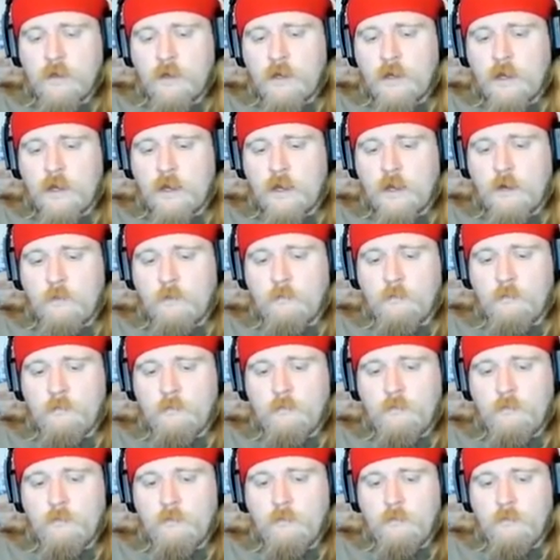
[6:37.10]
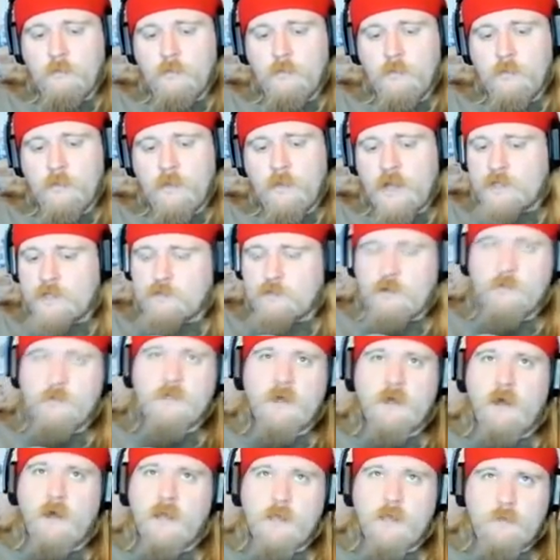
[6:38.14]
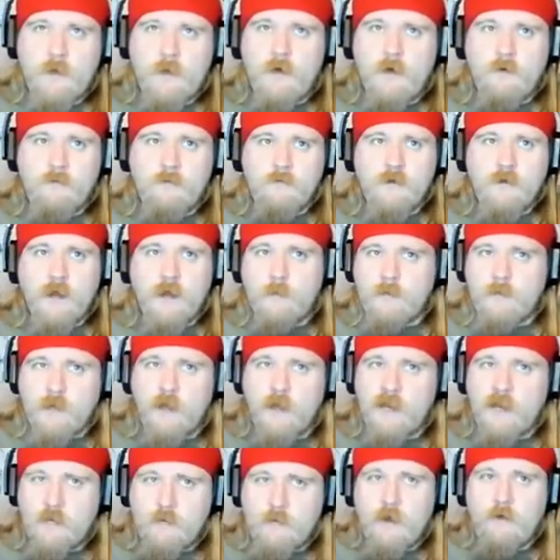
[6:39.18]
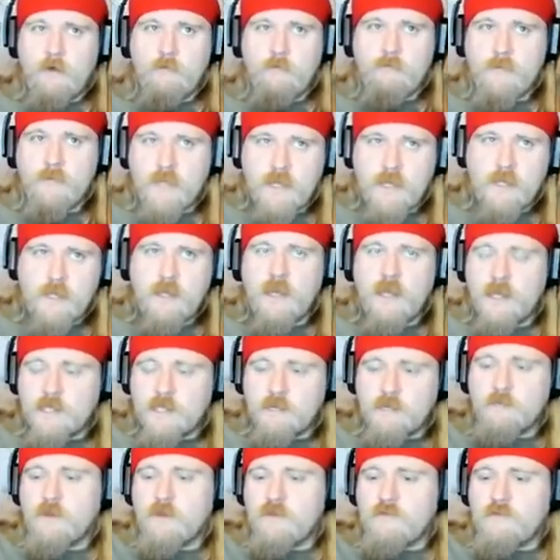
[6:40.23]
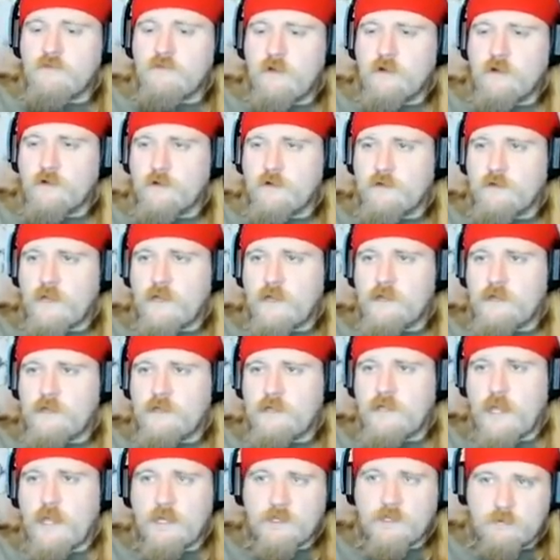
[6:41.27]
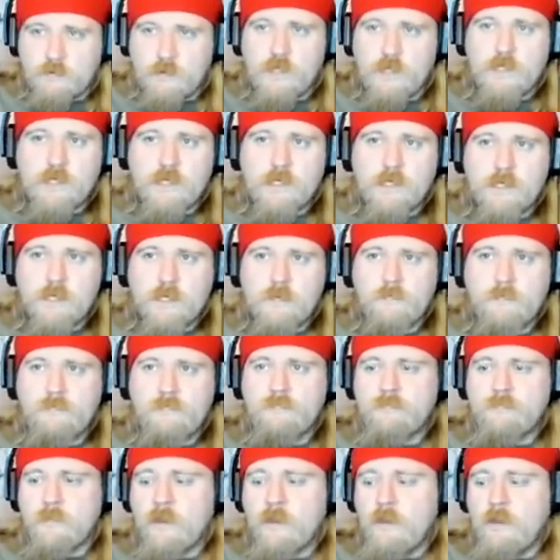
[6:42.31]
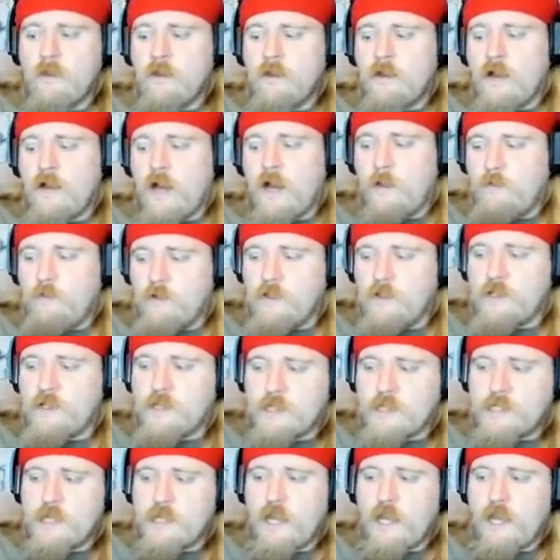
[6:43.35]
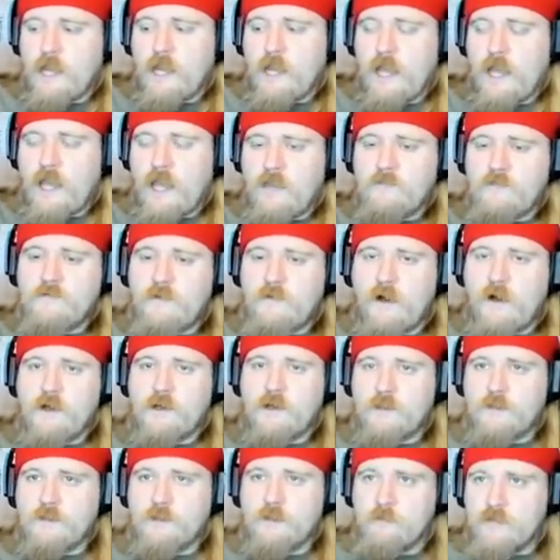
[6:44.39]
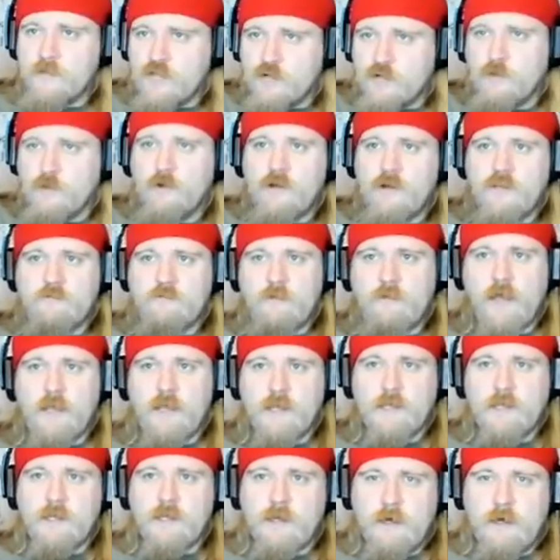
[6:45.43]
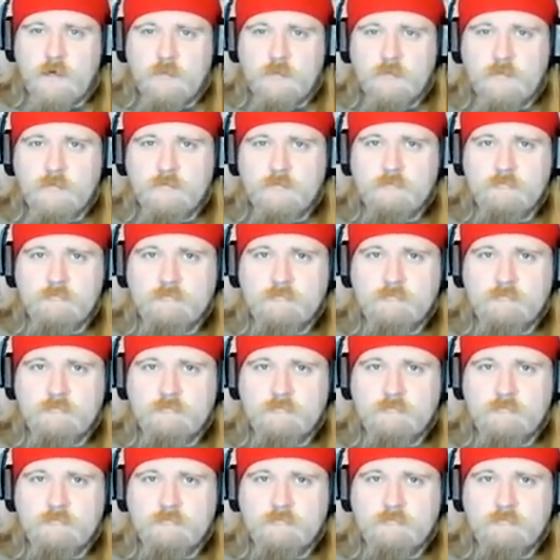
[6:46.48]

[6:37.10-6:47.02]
That's what I'm talking about when I'm talking about me as a motherfucker that takes risks. I'm willing to say, hey, fuck the majority of my income